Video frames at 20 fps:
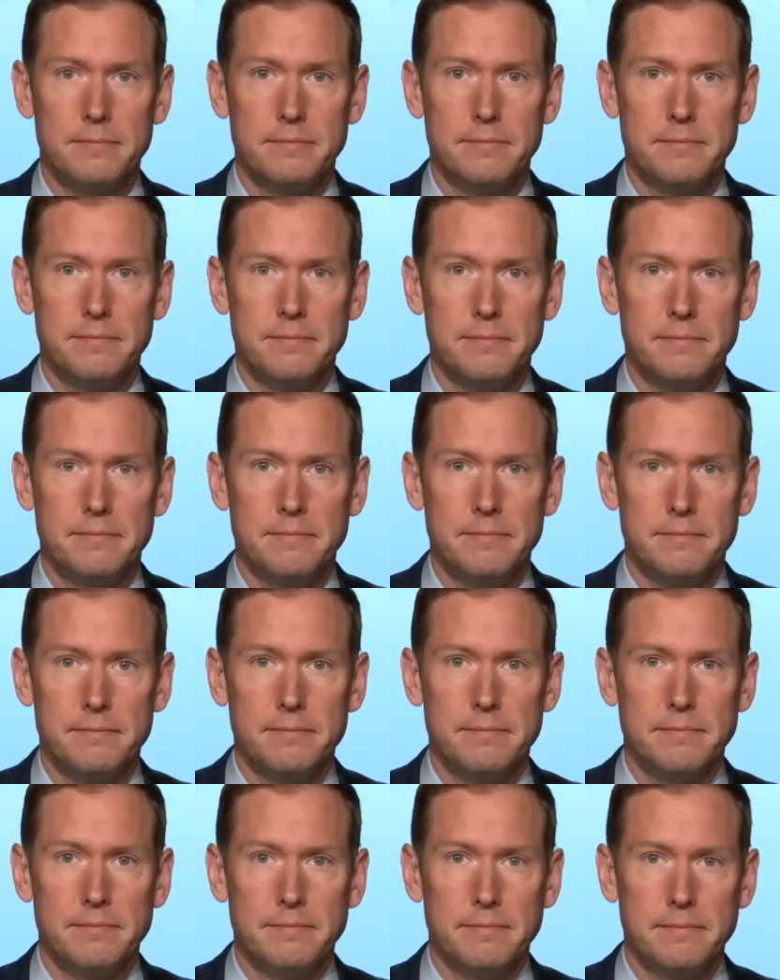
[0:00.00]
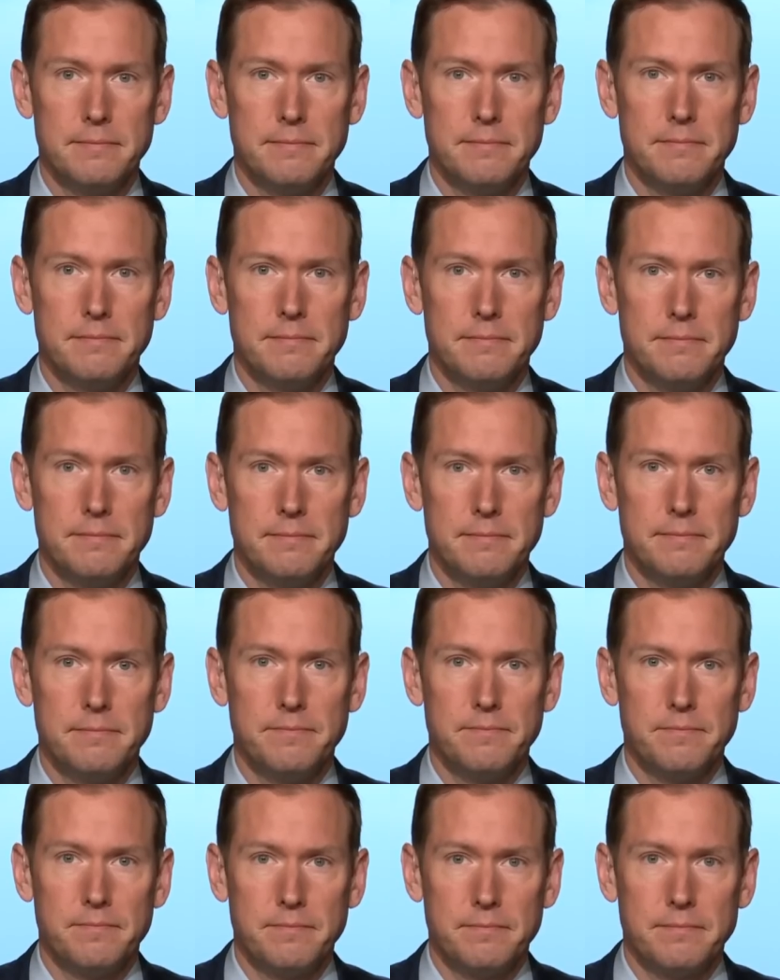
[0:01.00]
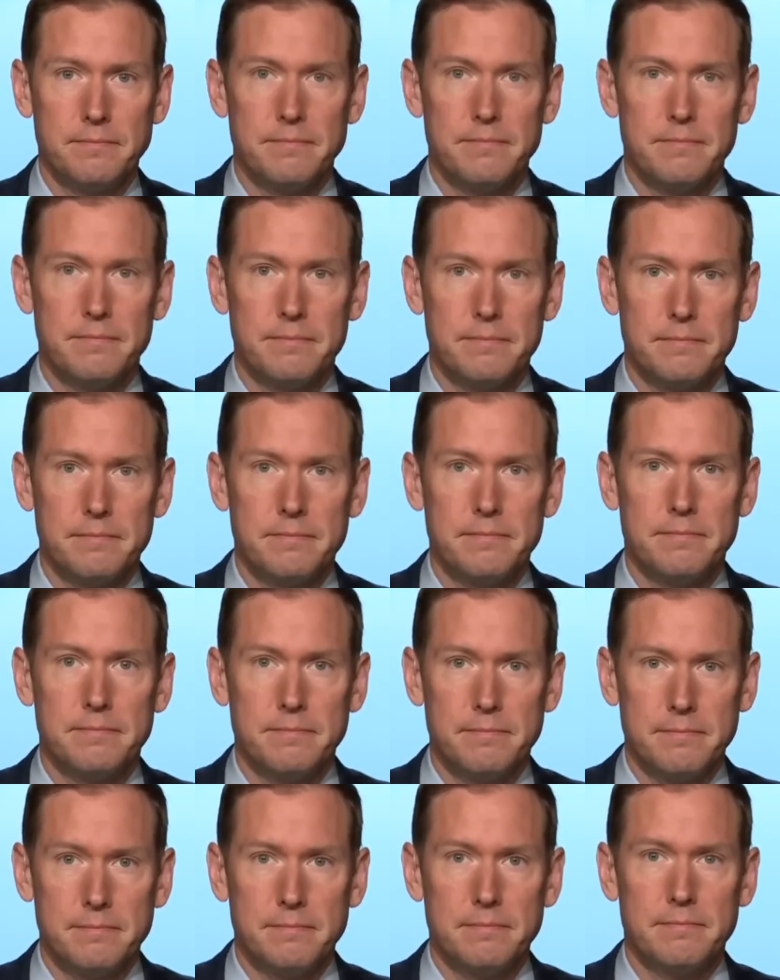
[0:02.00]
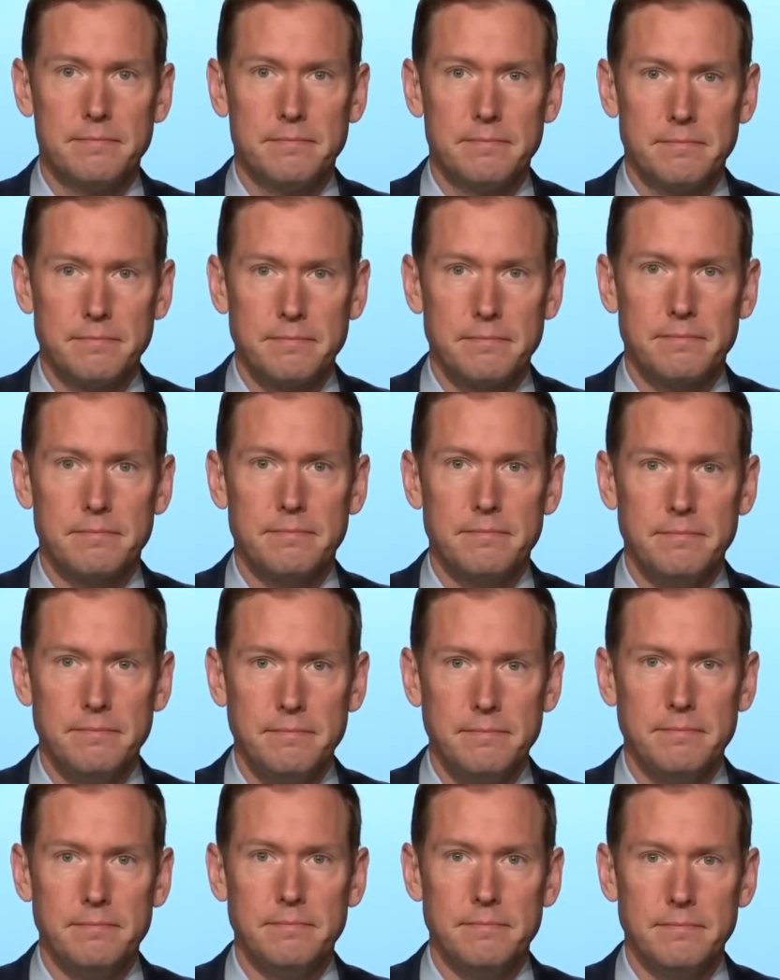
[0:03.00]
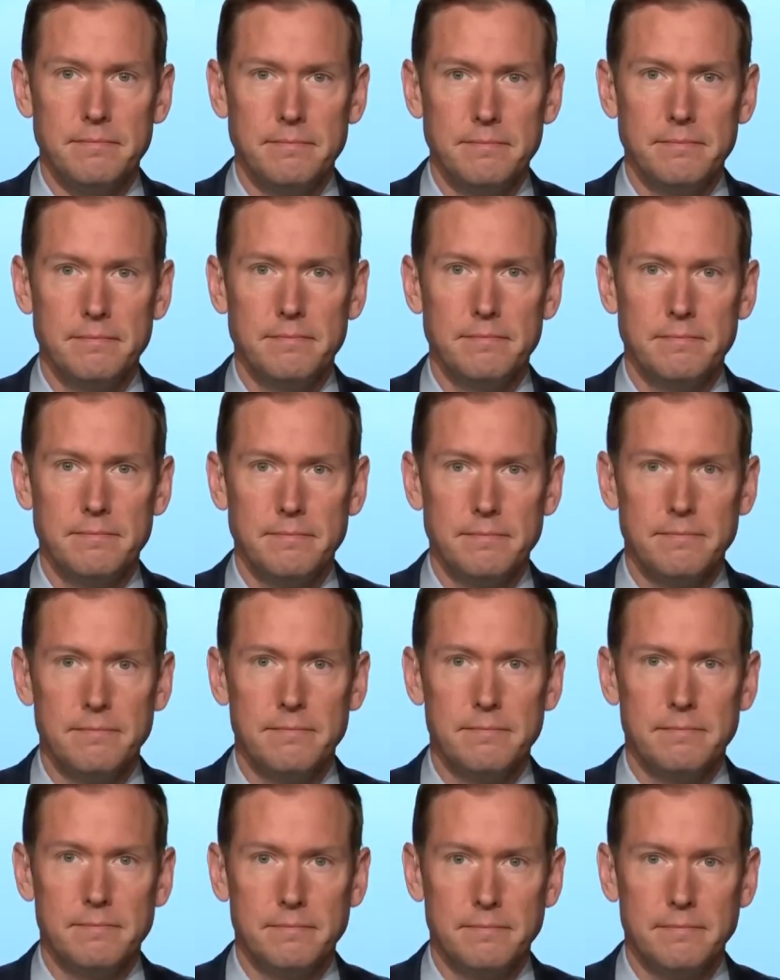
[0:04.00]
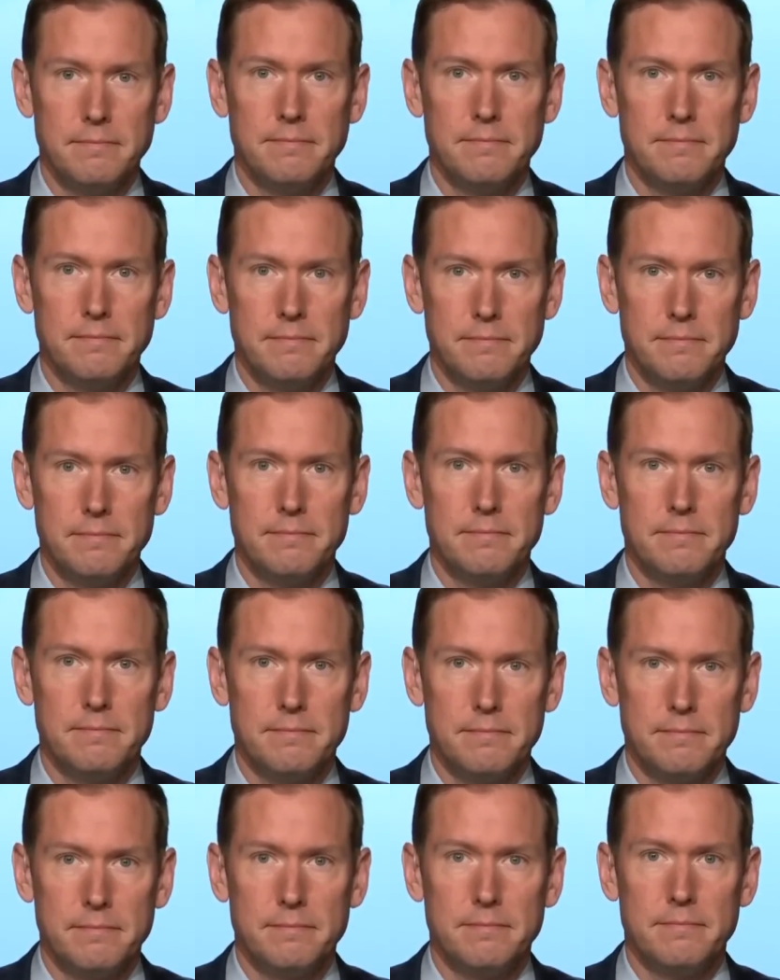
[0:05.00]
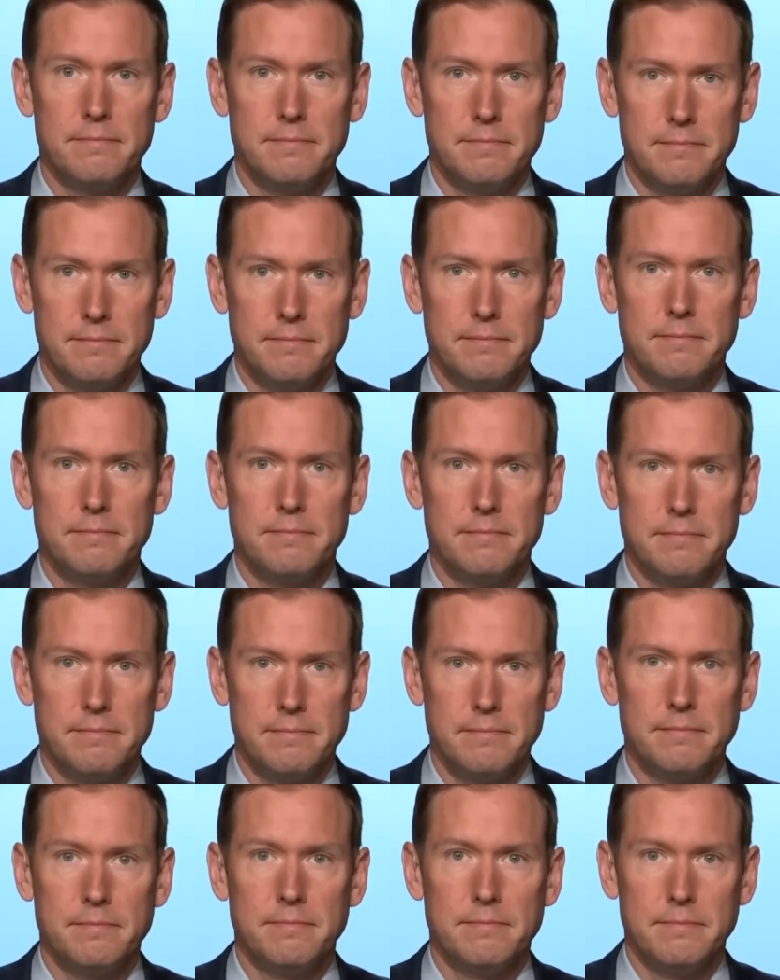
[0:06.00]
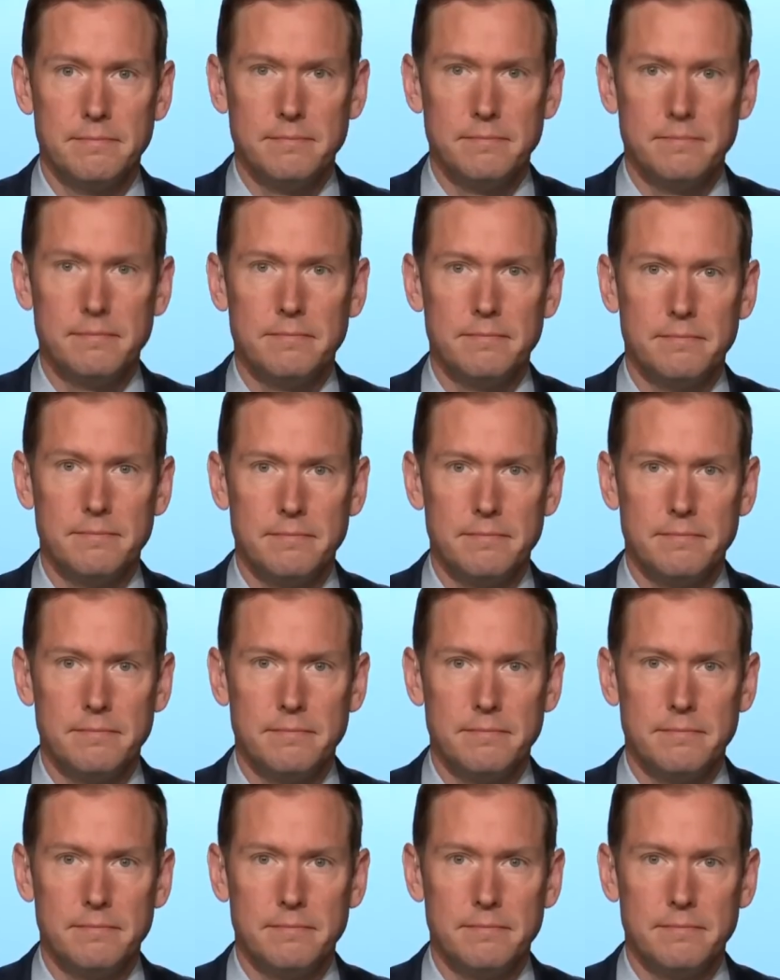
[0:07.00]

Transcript: This person isn't speaking.